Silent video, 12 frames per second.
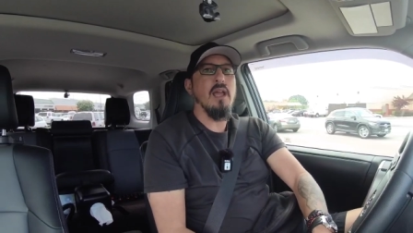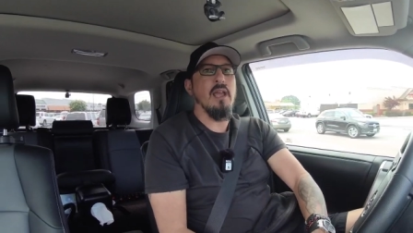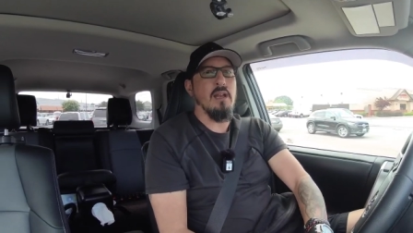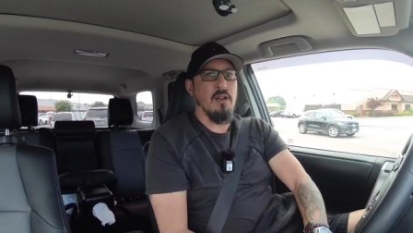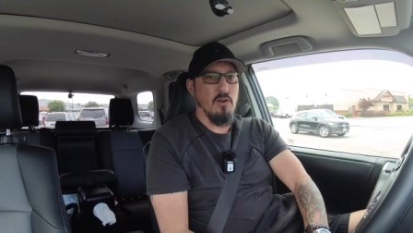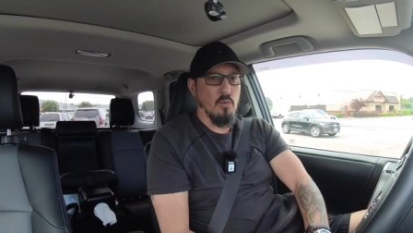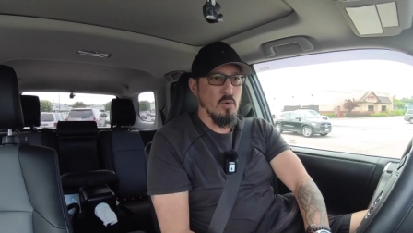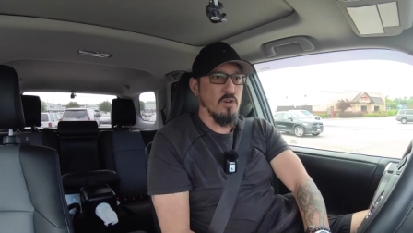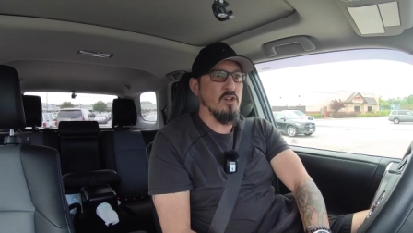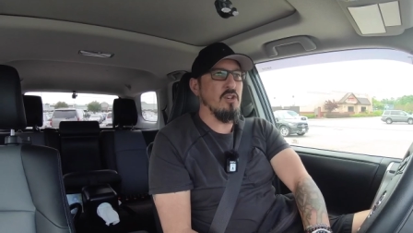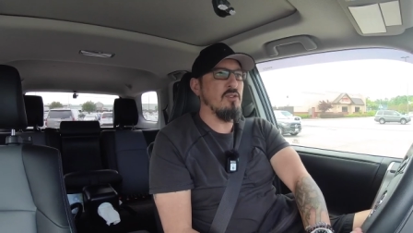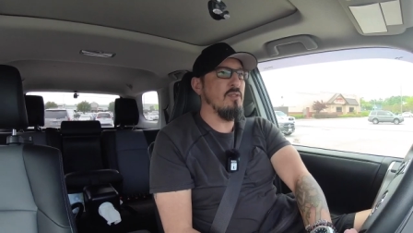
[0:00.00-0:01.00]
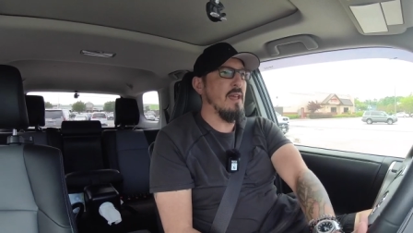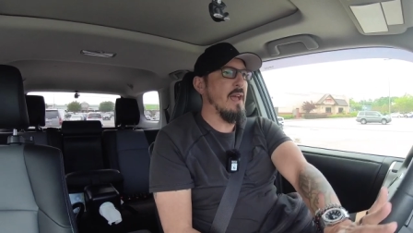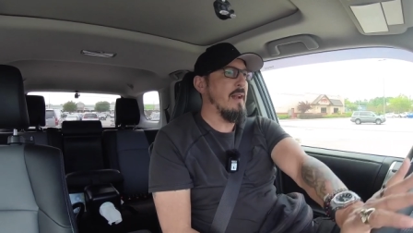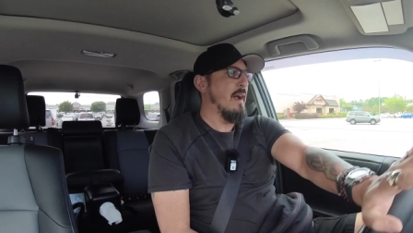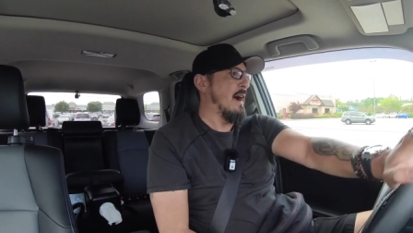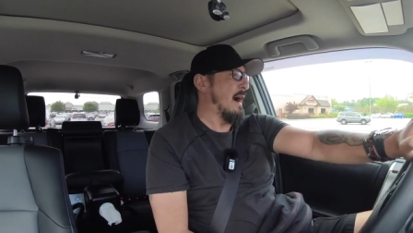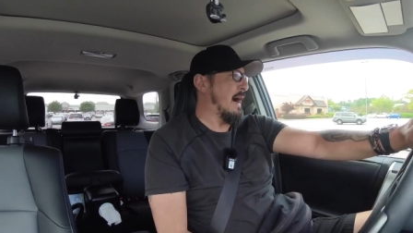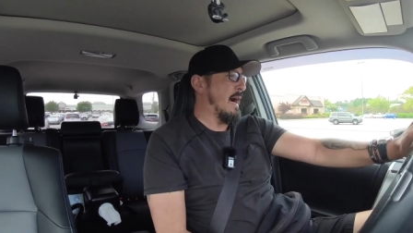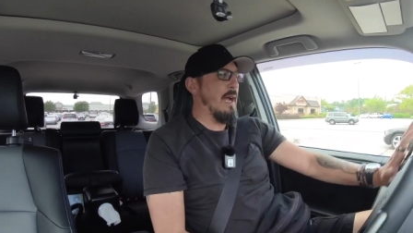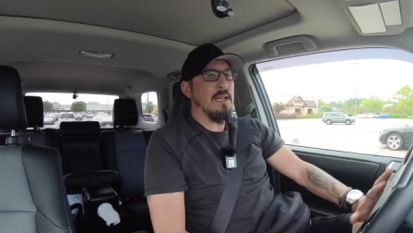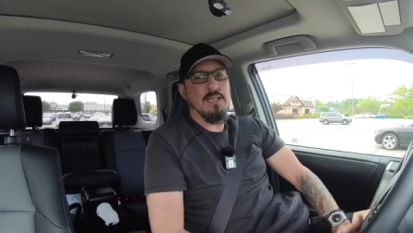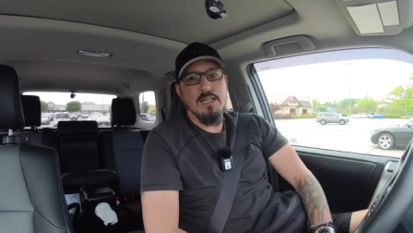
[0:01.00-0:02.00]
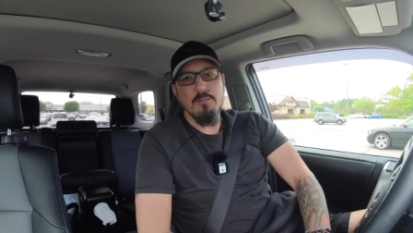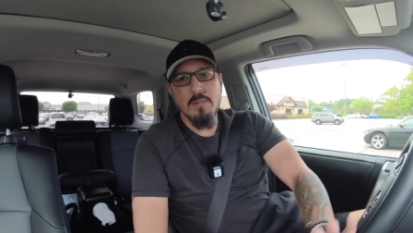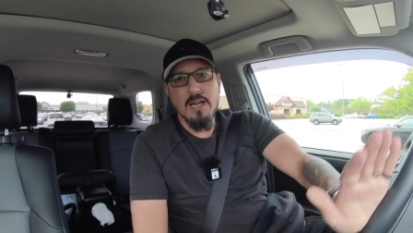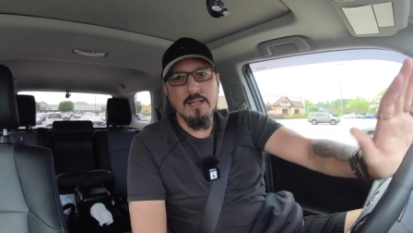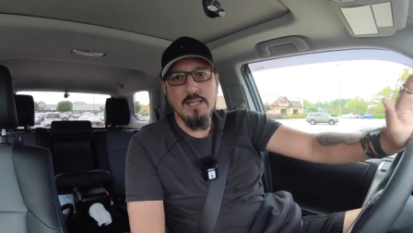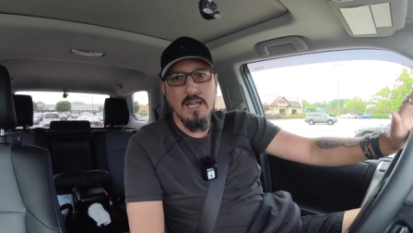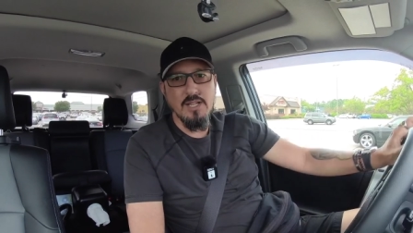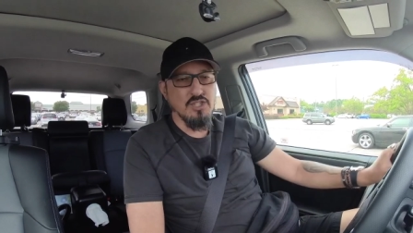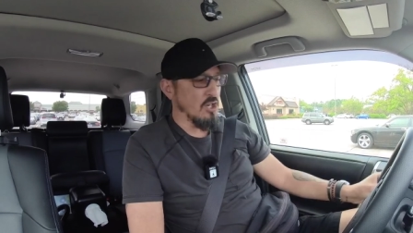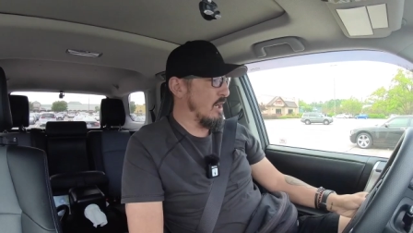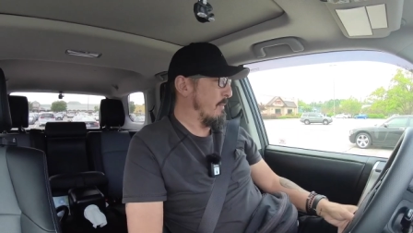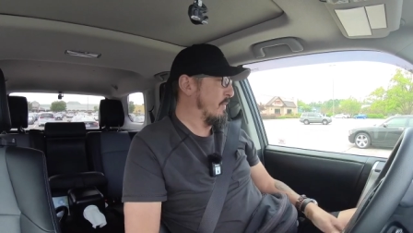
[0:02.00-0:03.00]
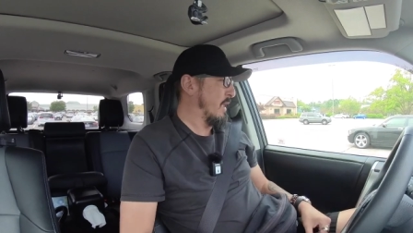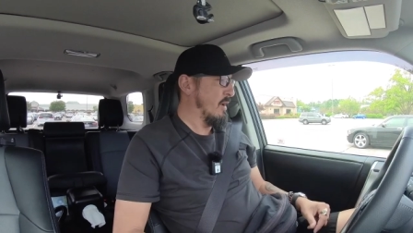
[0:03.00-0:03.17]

And in order to do that, I need my day job,